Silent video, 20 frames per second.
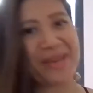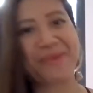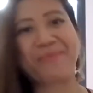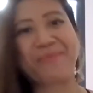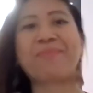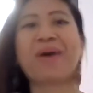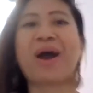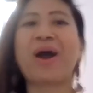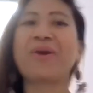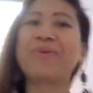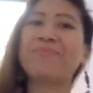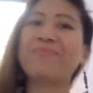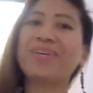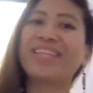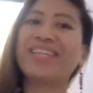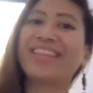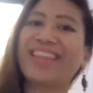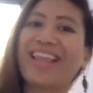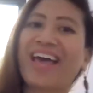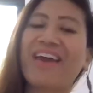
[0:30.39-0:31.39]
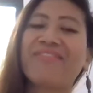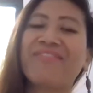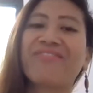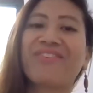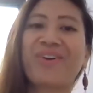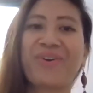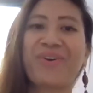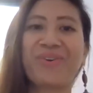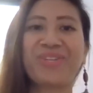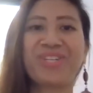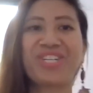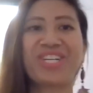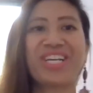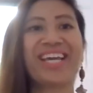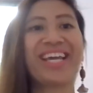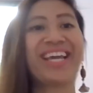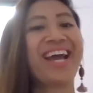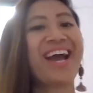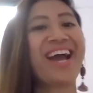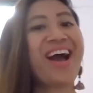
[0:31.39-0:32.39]
Empowerment Life
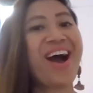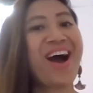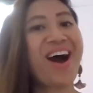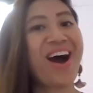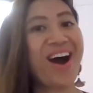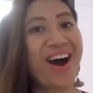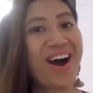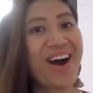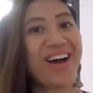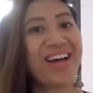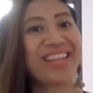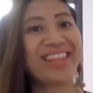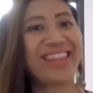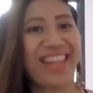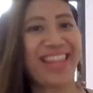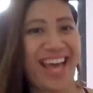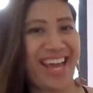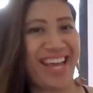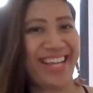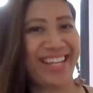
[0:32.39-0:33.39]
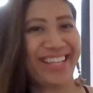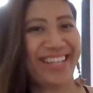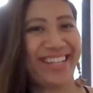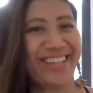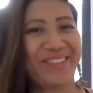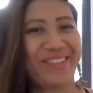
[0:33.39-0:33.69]
Coaching Online.